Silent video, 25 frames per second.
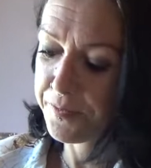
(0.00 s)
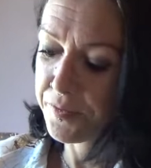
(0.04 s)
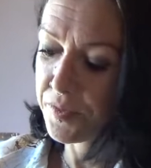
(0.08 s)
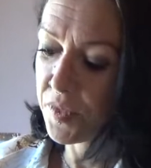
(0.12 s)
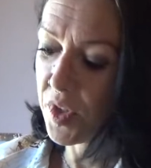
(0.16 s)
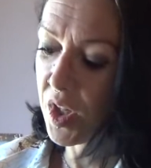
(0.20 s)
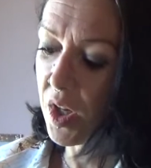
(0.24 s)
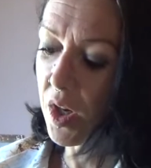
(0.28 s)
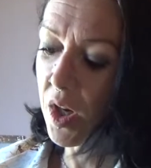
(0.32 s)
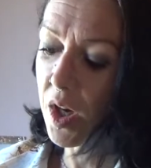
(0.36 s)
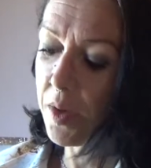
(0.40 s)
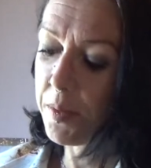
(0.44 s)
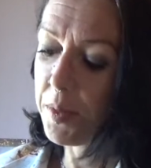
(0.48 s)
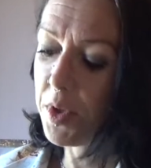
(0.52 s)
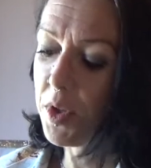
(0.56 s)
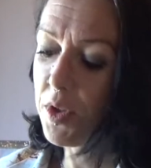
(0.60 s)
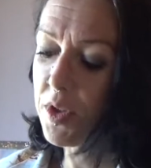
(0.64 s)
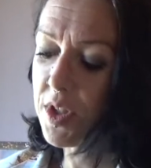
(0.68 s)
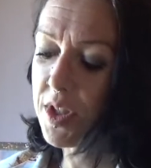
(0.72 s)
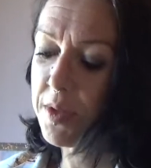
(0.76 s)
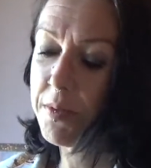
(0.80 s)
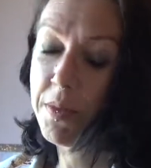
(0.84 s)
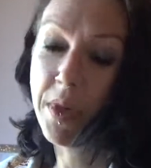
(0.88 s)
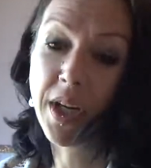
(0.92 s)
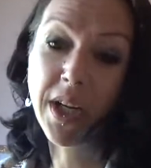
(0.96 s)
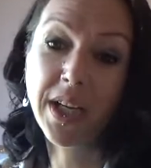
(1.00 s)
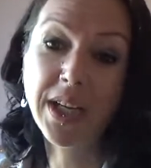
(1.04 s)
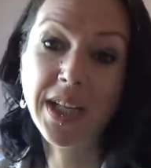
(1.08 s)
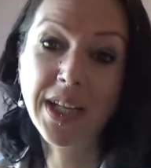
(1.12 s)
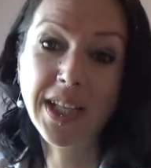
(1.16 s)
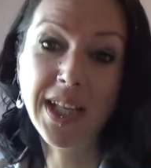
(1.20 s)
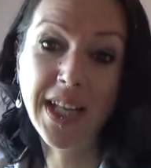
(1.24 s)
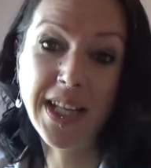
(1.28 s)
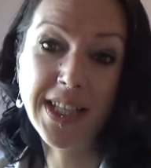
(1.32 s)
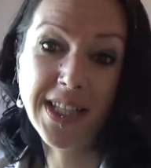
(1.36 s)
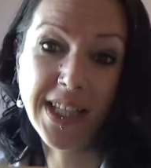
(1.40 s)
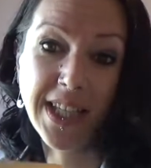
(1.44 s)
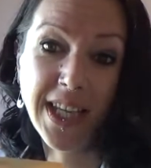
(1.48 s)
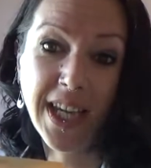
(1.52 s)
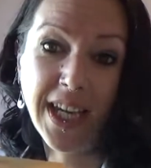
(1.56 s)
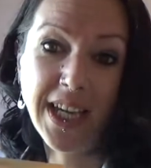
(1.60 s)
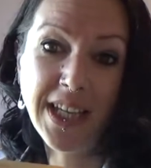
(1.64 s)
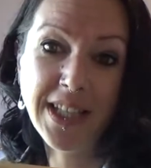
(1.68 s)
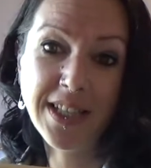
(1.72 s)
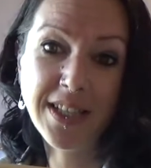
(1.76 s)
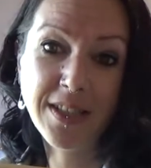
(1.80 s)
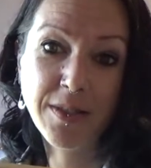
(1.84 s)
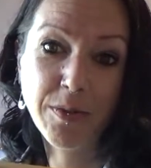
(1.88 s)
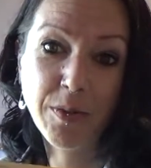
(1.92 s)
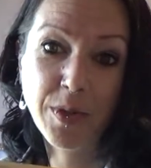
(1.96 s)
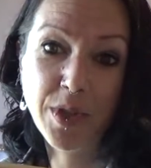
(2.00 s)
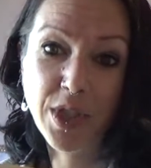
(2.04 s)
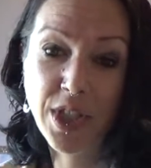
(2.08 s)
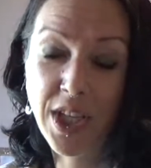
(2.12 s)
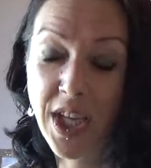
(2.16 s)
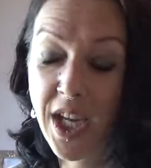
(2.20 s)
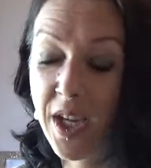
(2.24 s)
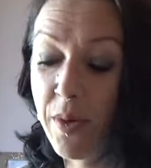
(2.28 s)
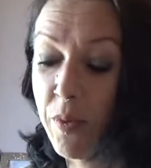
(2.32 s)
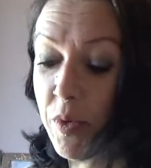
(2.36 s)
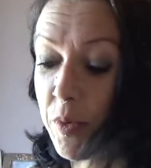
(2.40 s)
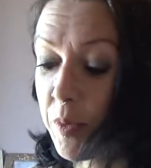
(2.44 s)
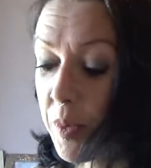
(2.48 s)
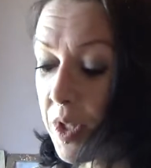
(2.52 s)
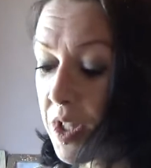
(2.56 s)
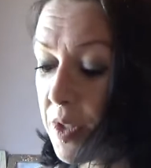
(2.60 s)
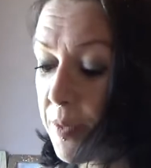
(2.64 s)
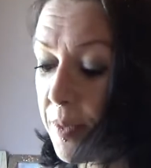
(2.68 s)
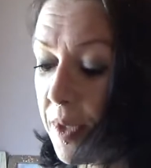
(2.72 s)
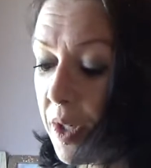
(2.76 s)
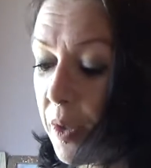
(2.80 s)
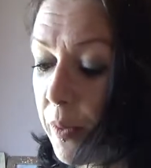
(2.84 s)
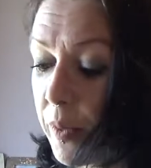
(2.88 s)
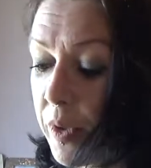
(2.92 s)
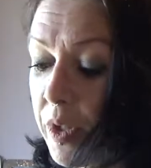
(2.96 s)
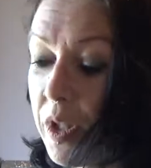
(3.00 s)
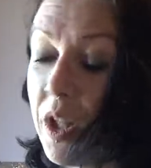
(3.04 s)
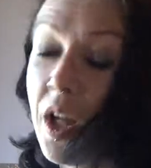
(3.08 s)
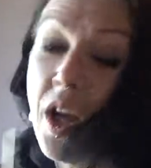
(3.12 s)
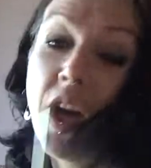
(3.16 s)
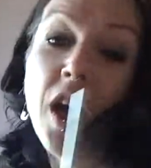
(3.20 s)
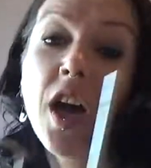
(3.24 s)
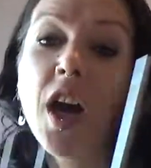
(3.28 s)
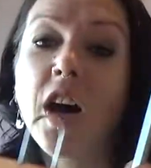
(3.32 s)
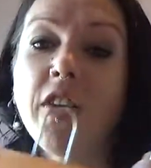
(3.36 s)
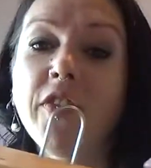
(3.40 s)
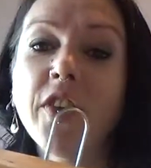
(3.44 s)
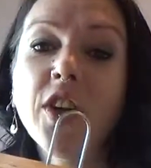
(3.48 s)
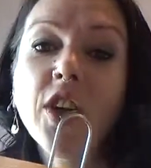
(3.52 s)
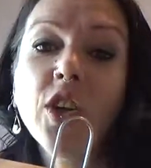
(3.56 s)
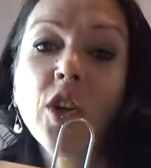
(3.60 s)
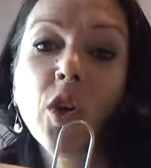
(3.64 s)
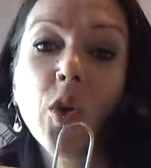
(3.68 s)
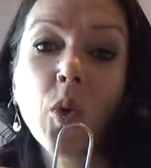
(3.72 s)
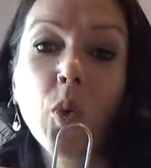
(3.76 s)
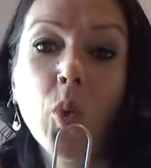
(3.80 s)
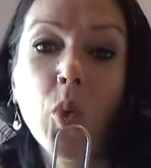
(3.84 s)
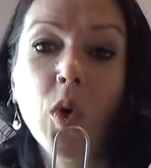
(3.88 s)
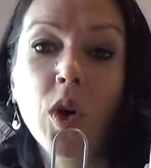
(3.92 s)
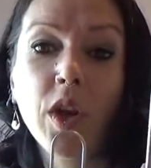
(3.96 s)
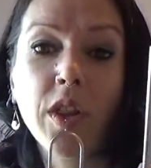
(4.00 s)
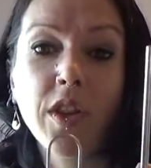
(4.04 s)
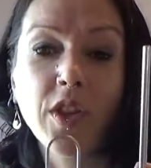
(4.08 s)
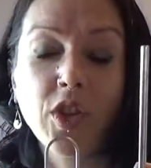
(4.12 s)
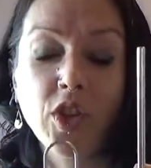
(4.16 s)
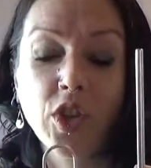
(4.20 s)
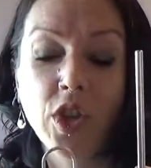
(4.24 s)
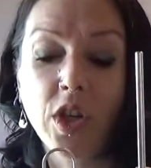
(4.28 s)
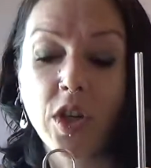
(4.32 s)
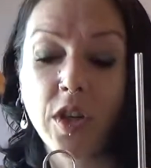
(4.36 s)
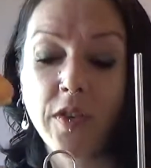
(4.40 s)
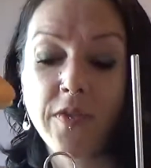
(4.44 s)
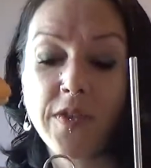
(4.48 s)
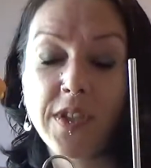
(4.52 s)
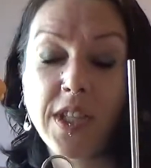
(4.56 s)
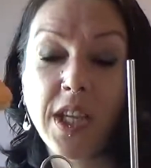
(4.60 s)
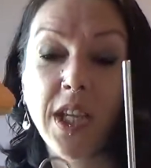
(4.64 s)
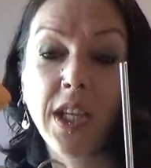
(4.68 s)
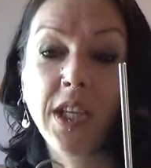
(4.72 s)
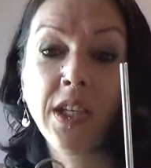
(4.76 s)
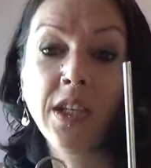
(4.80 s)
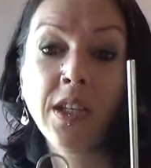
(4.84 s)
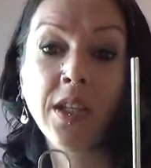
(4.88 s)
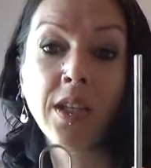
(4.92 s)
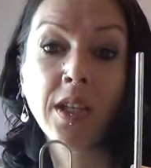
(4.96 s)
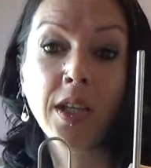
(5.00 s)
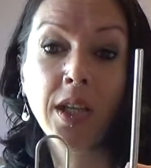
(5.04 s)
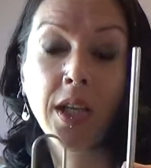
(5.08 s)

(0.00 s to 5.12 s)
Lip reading: Now I'm using my Lazy Kate, which came with my spinning wheel. I've only got one of the shafts in,